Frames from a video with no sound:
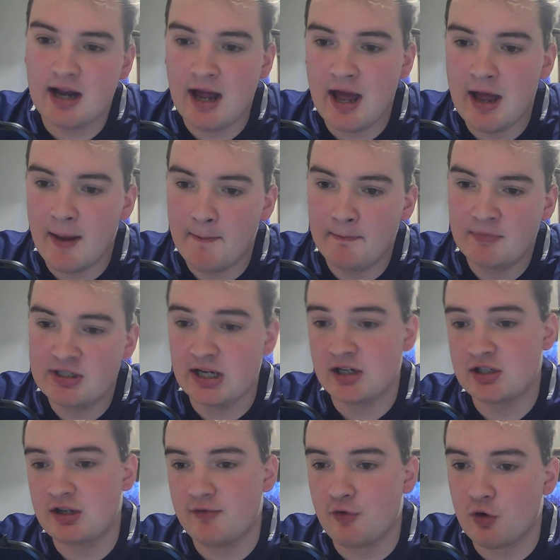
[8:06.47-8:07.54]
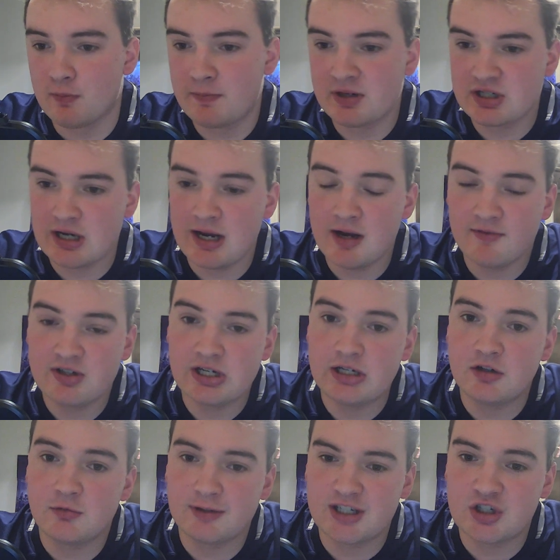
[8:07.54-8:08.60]
64% have
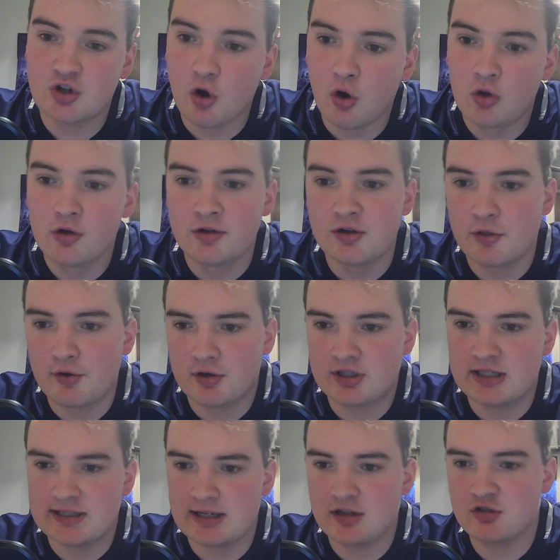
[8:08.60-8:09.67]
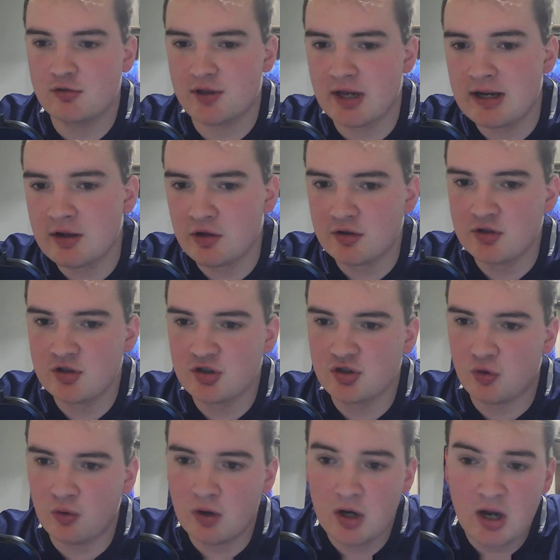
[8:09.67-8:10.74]
sided with Scotland, 36% with England, so